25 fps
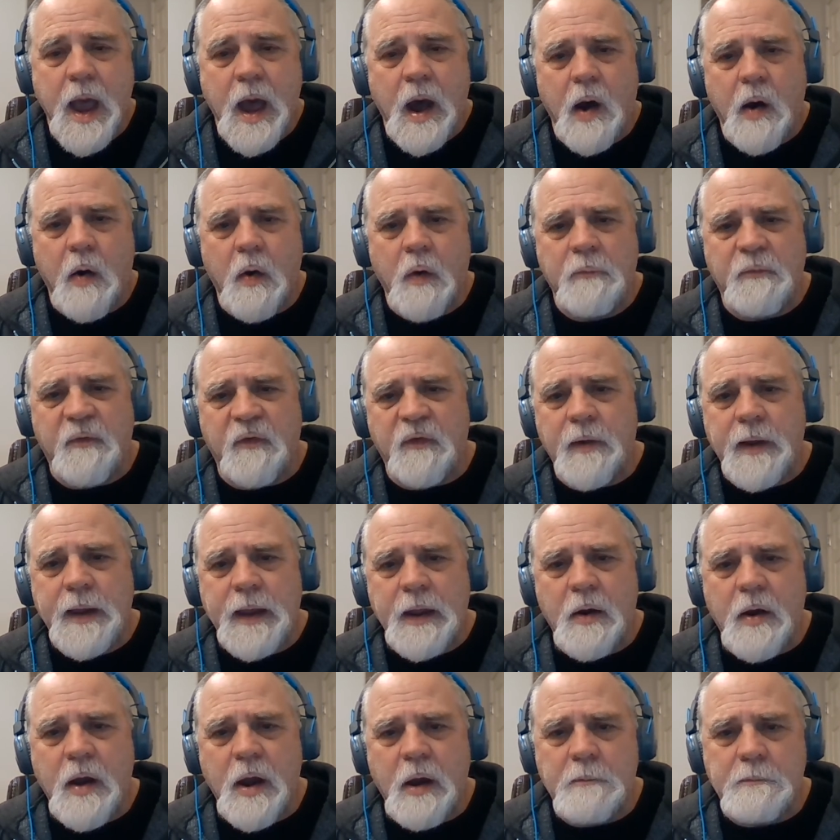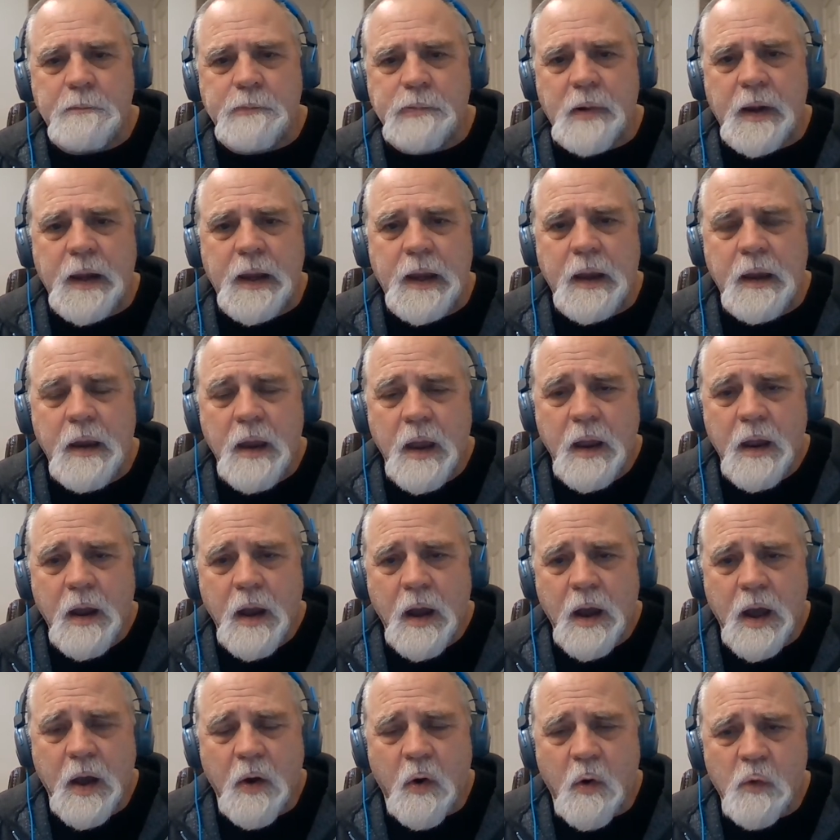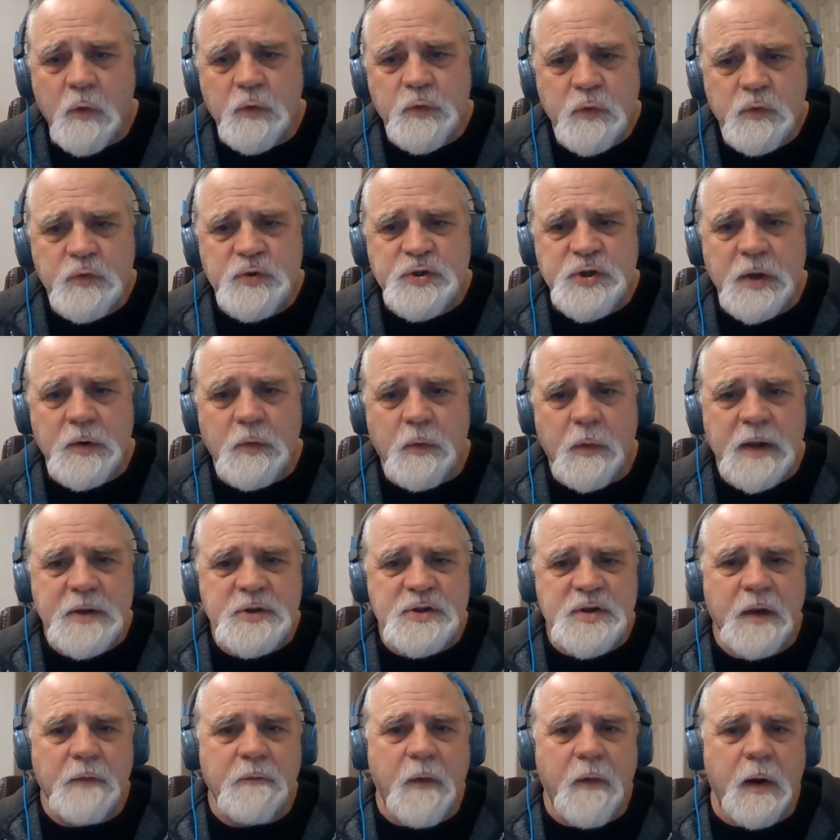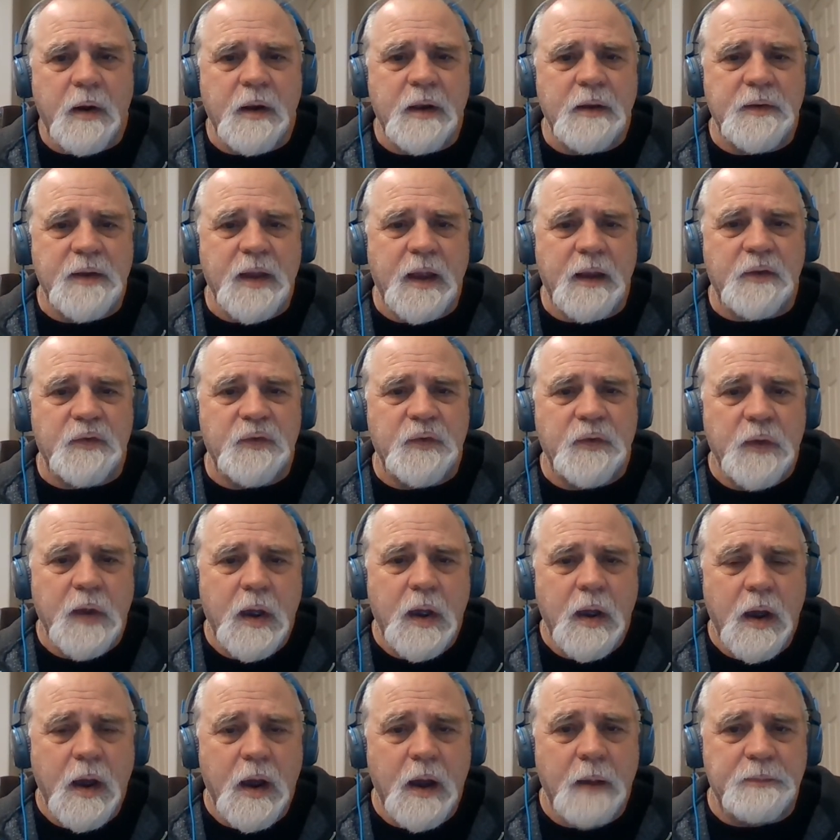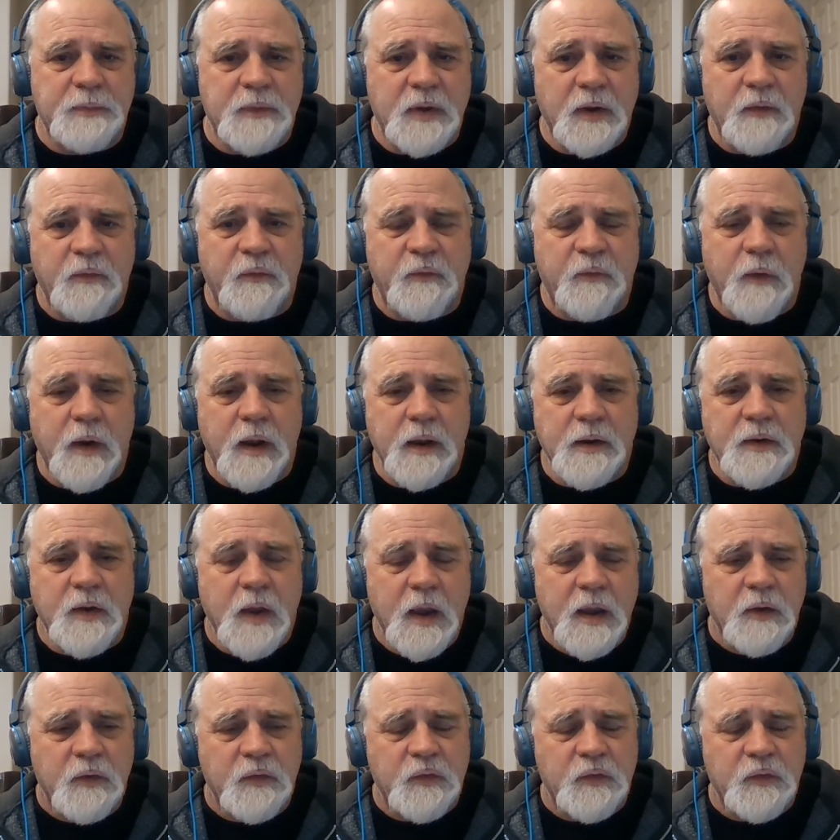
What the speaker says: hopefully it'll help bring a whole new generation of architects up to the front.